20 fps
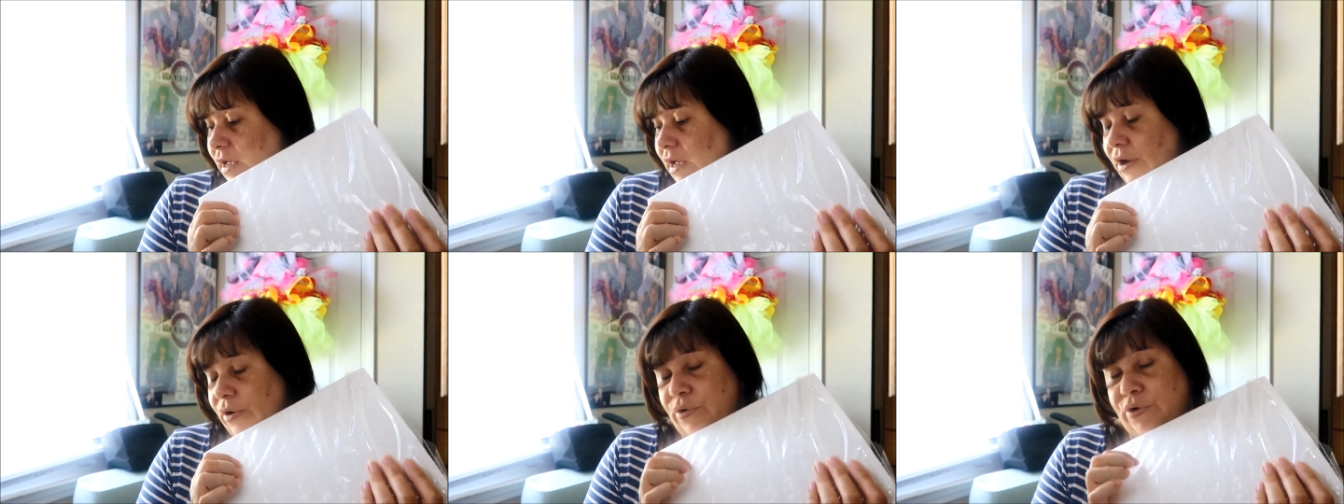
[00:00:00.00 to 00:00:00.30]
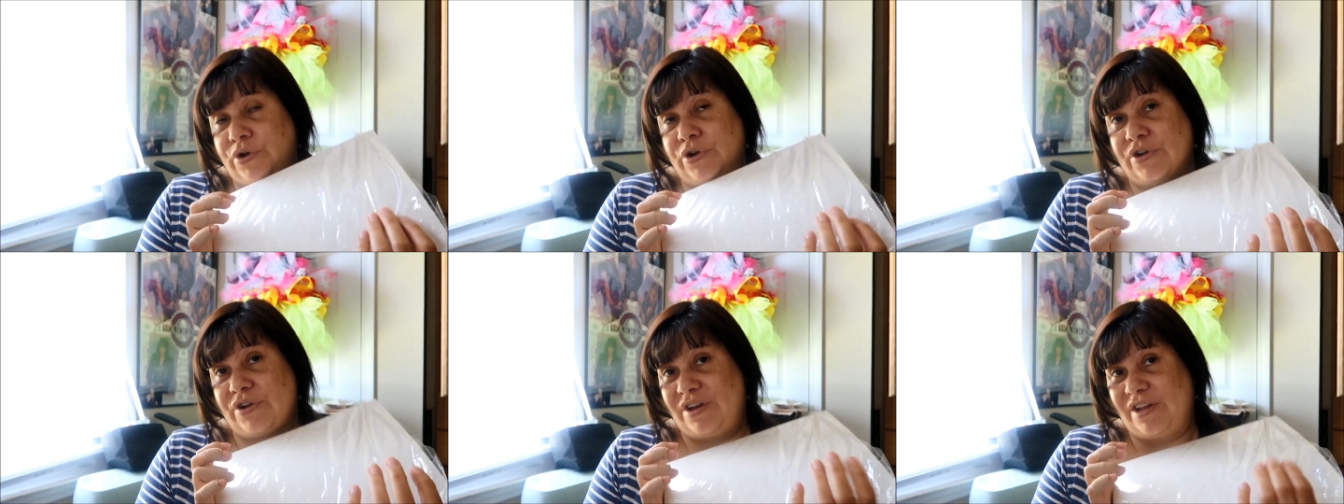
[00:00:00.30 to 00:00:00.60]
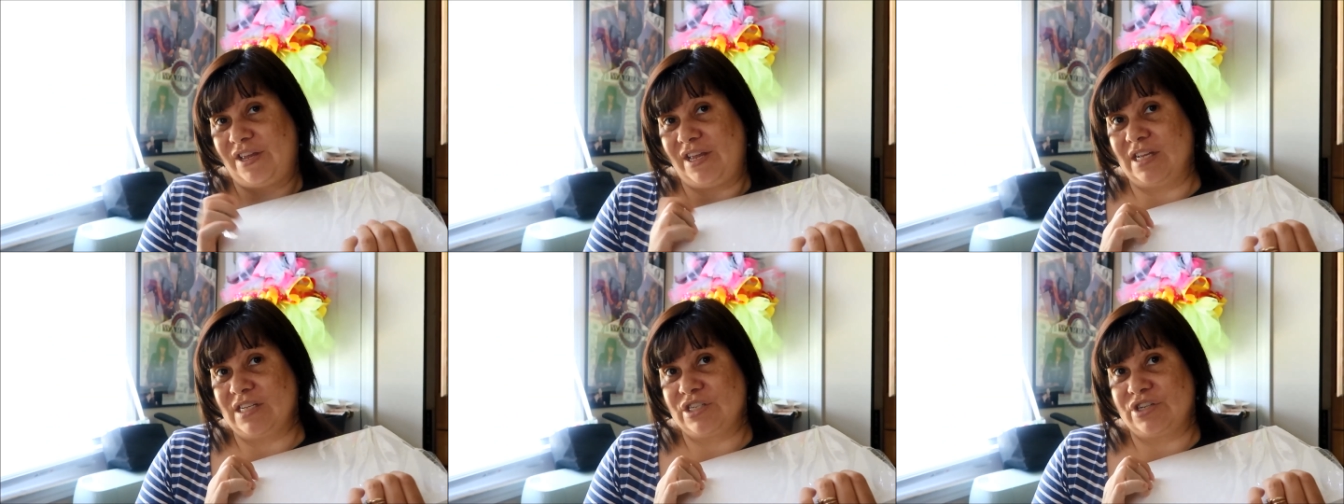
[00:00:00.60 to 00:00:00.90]
I ordered
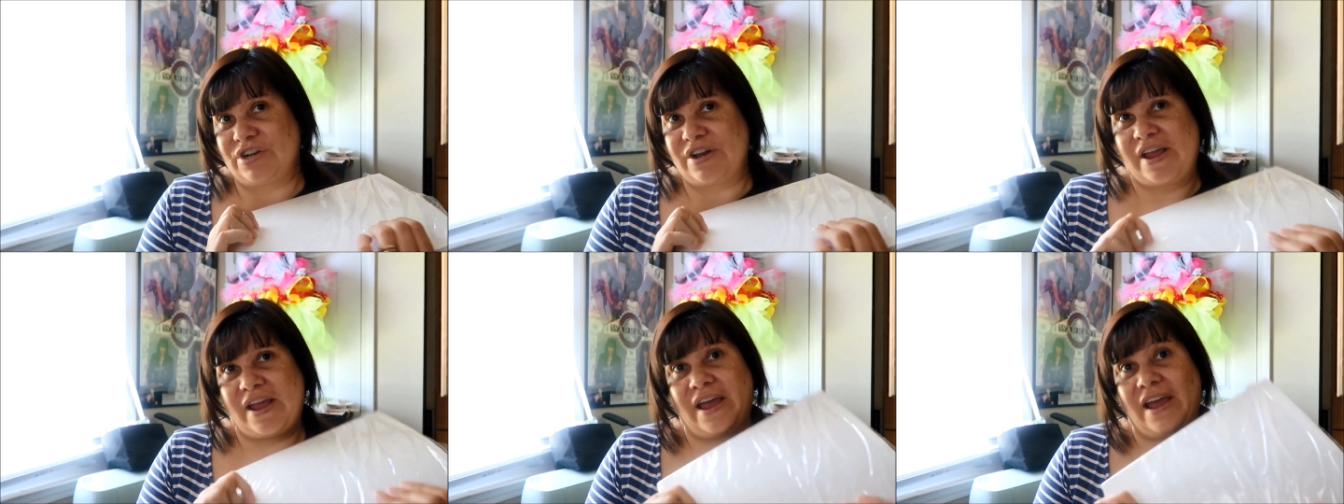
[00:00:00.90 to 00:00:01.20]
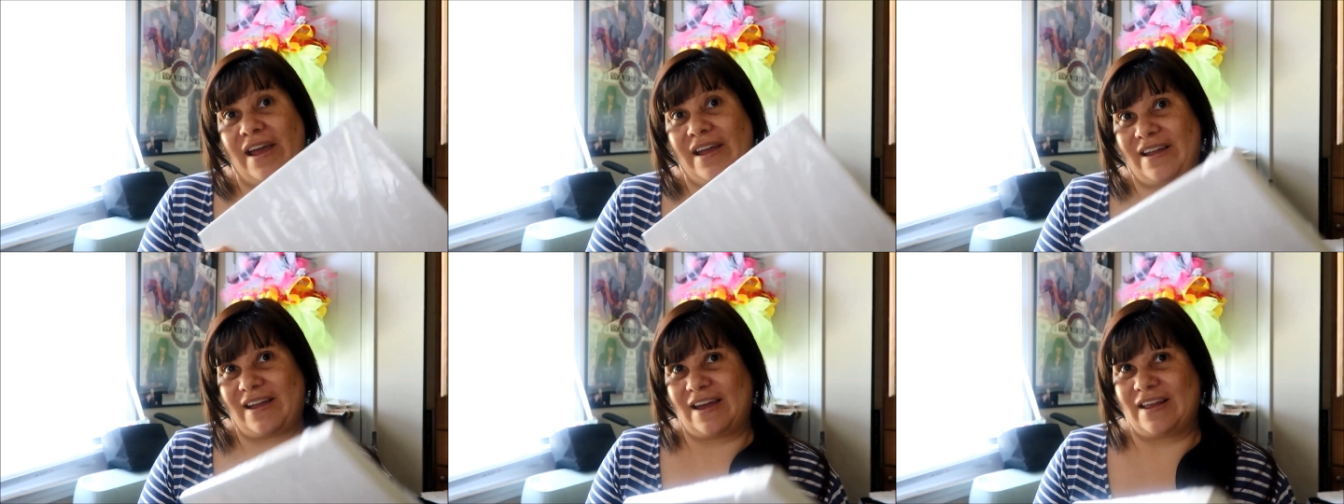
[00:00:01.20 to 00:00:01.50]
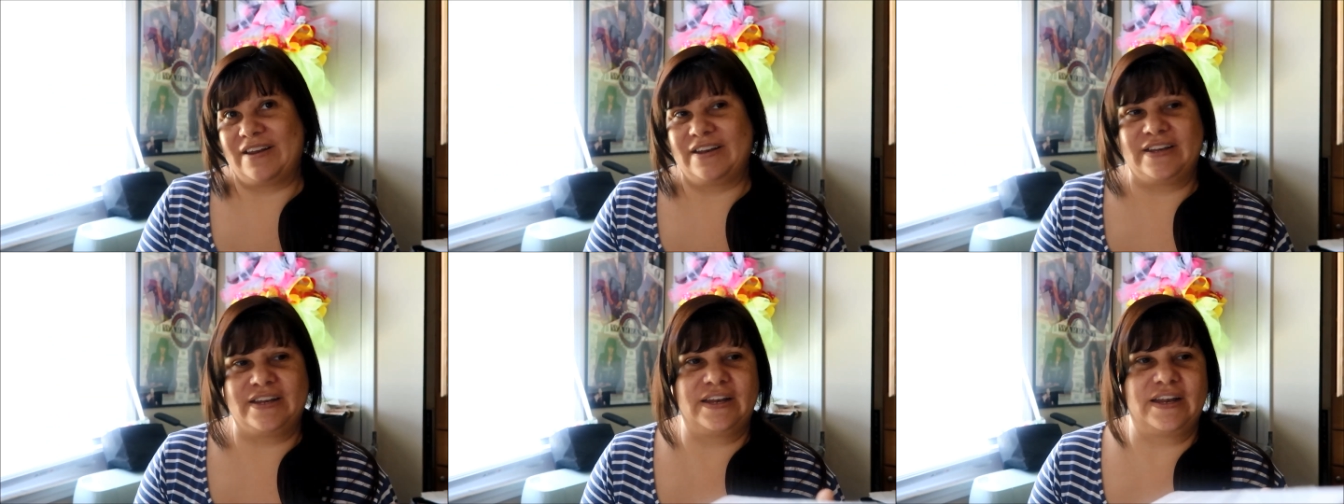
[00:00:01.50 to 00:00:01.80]
it yesterday,
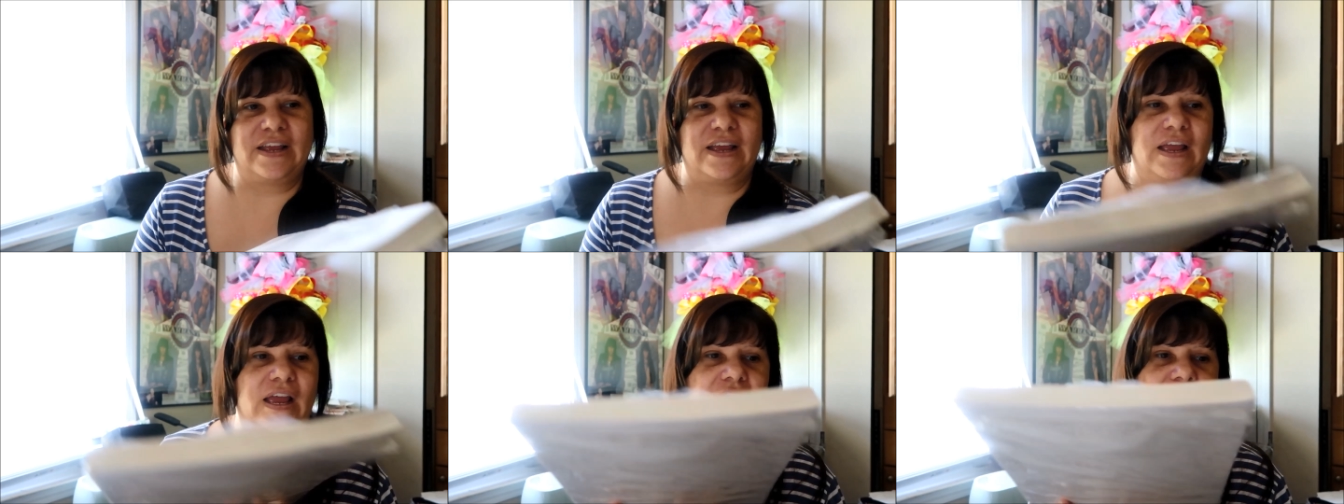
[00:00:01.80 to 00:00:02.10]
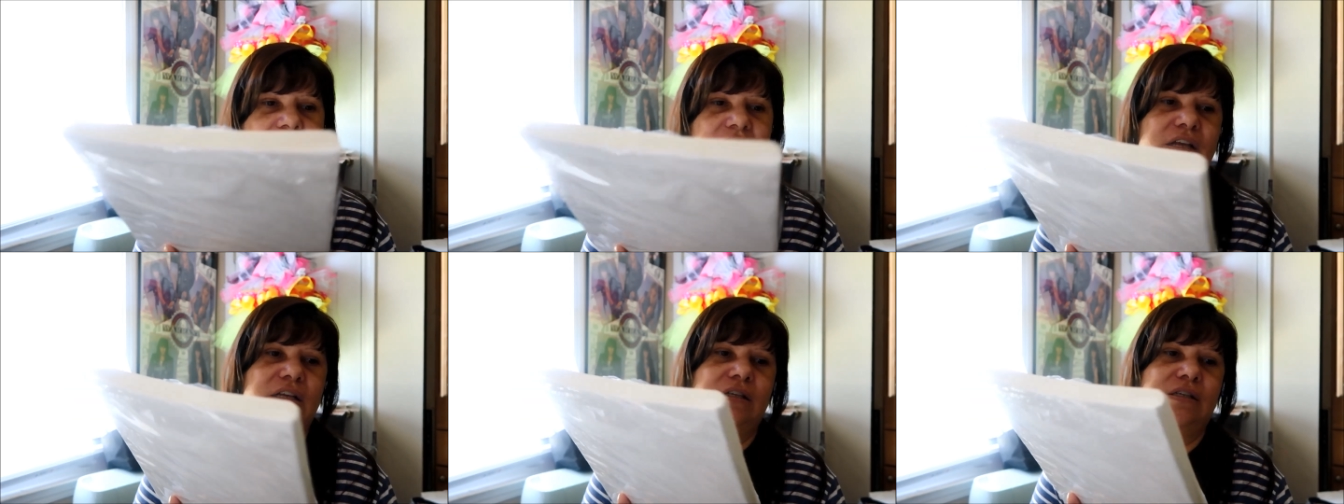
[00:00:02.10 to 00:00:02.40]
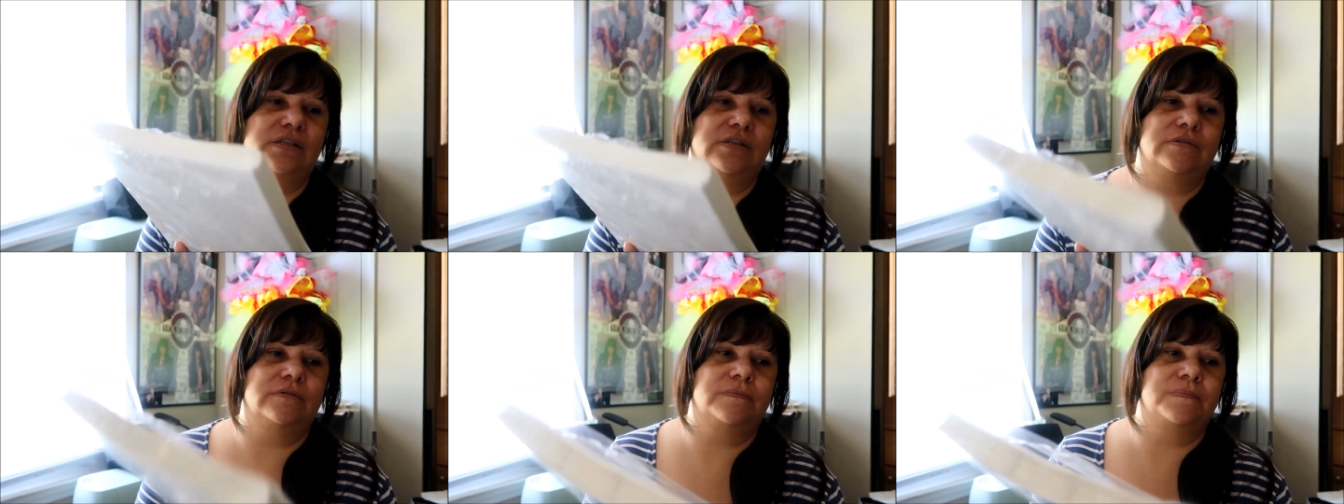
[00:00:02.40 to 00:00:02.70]
got it today.
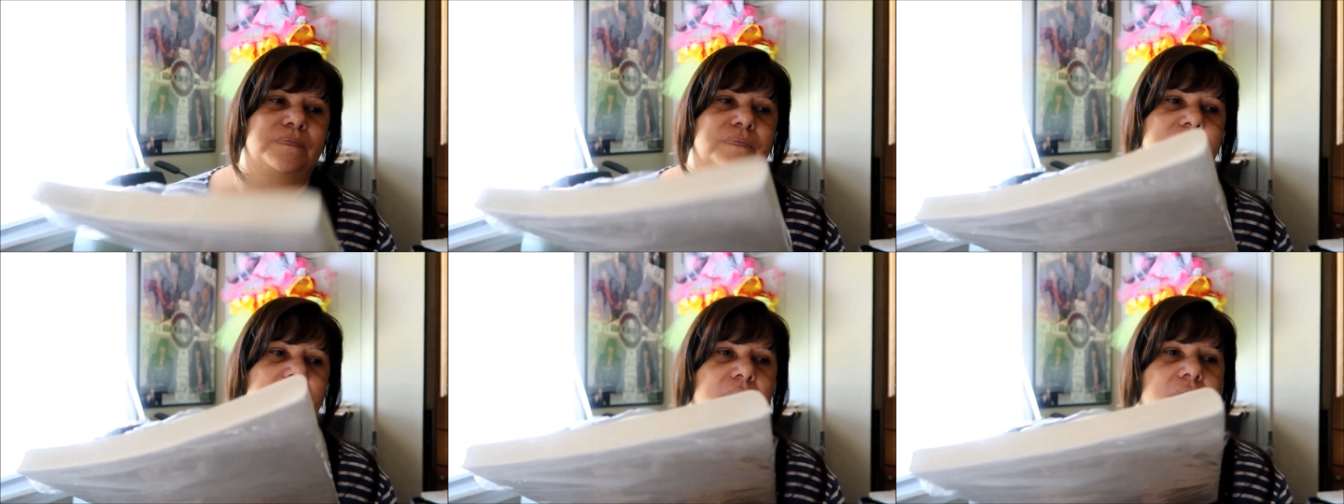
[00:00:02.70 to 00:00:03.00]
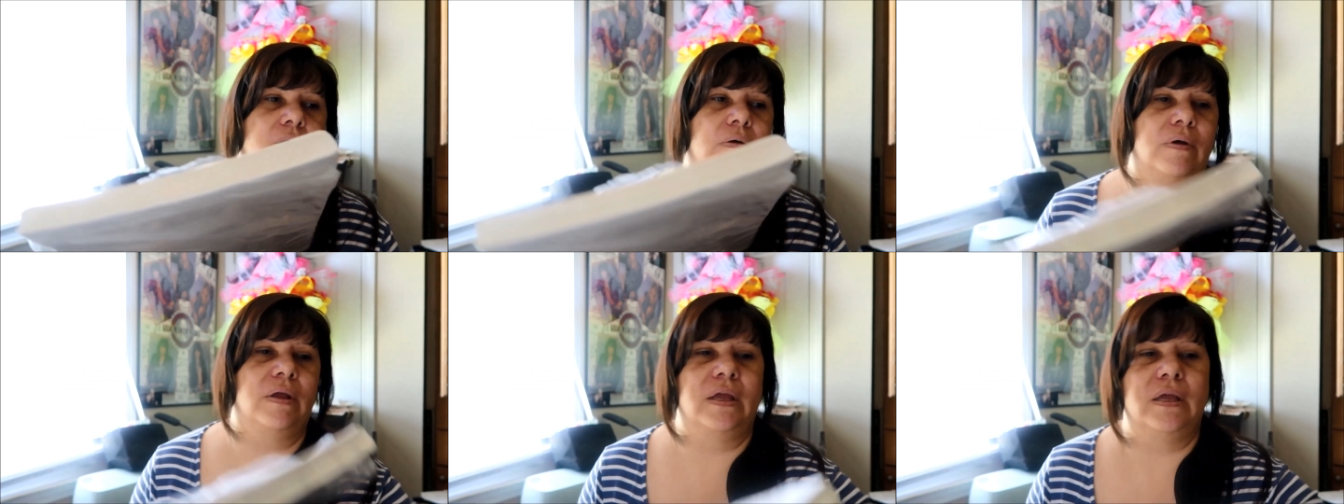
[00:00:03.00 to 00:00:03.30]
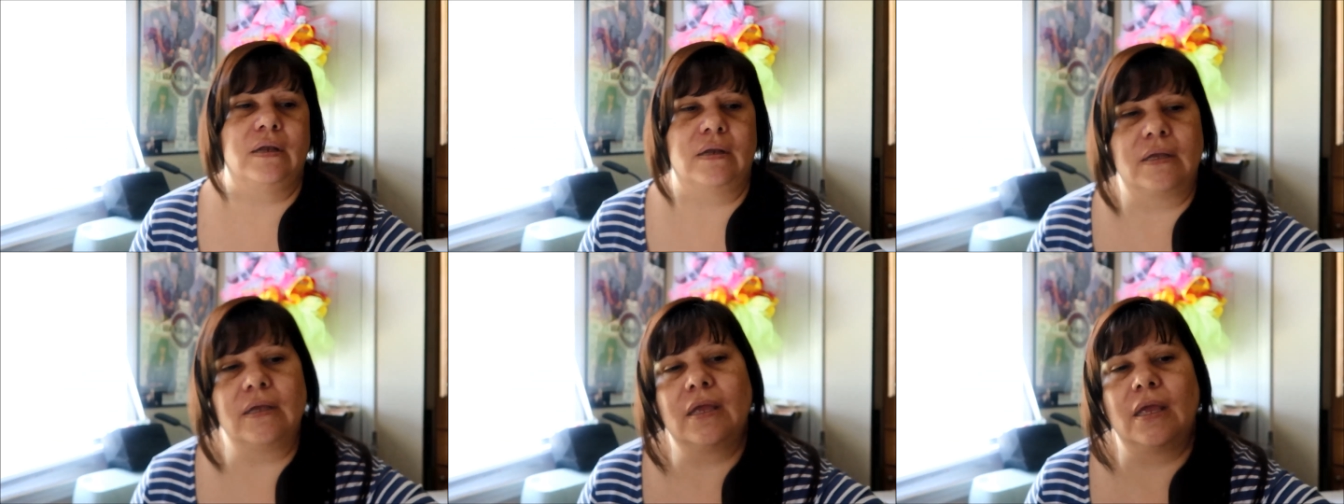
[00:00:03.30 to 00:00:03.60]
So, oh,
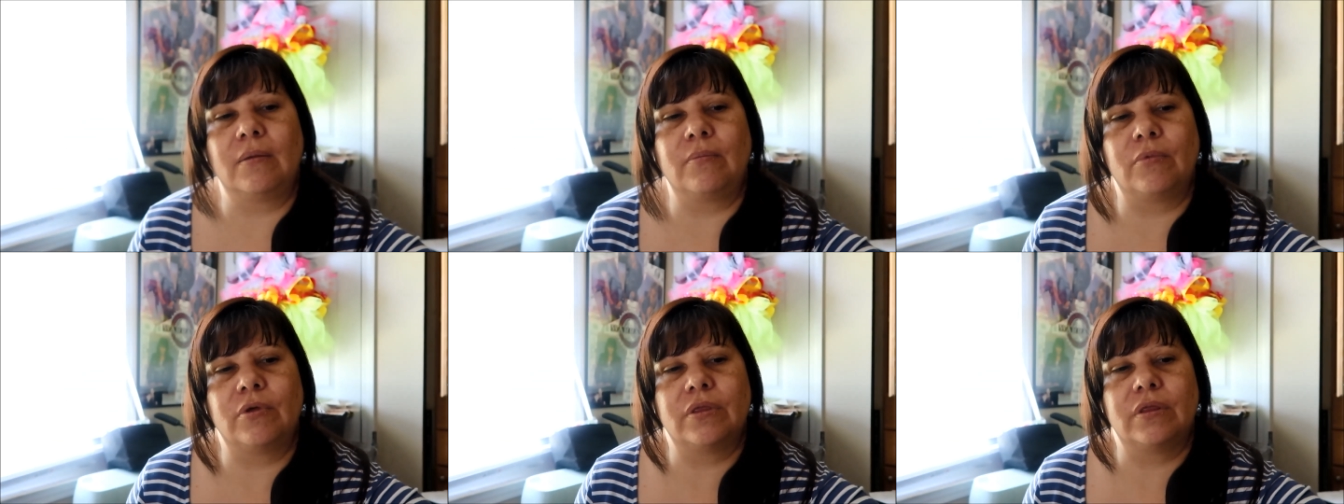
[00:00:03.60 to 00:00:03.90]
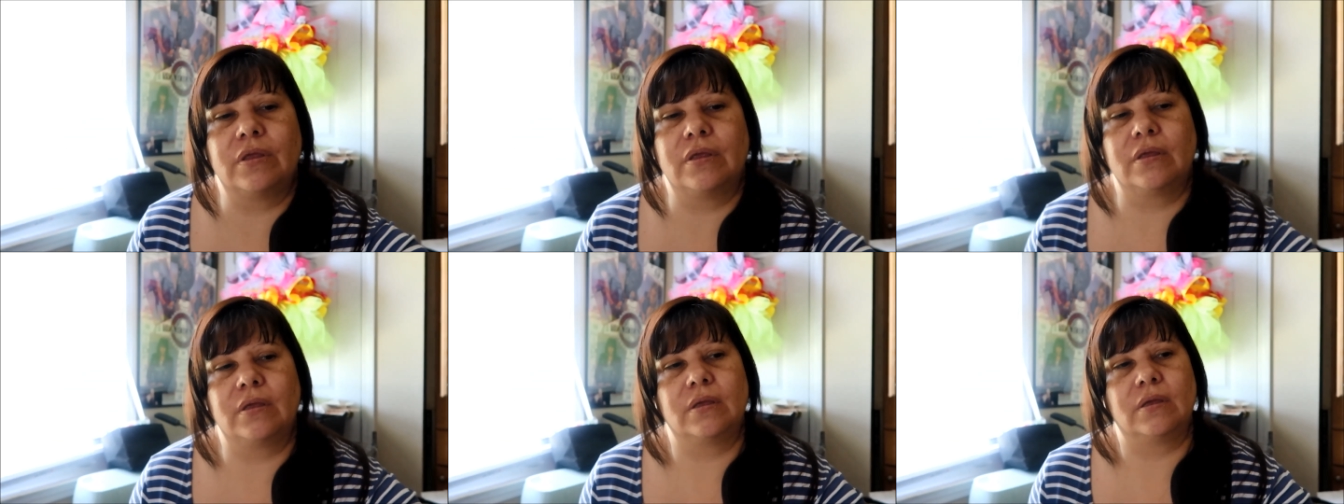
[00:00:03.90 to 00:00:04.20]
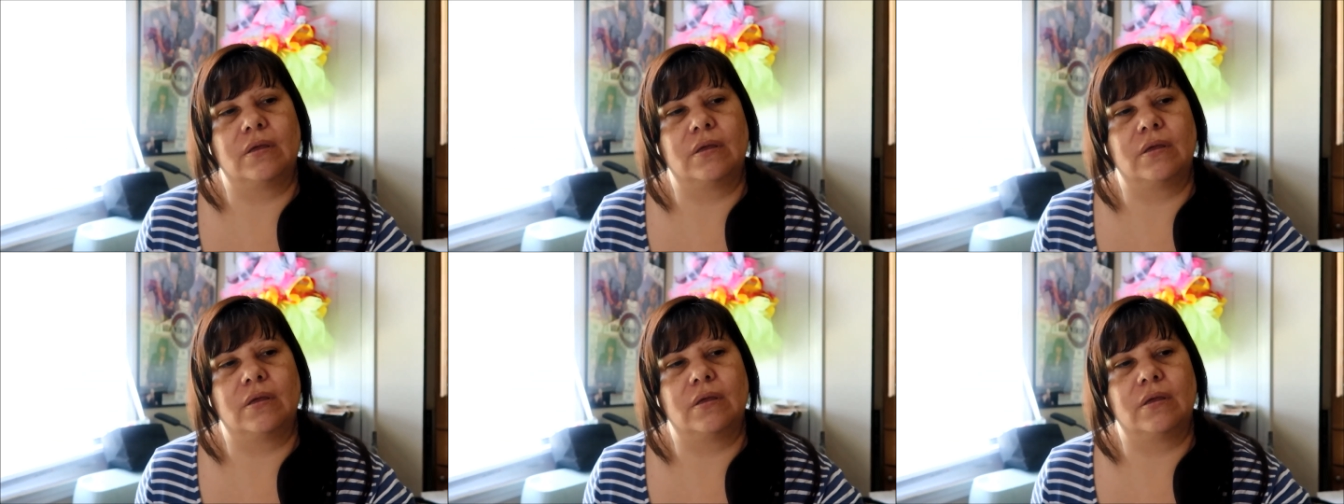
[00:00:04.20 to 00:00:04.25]
and it came with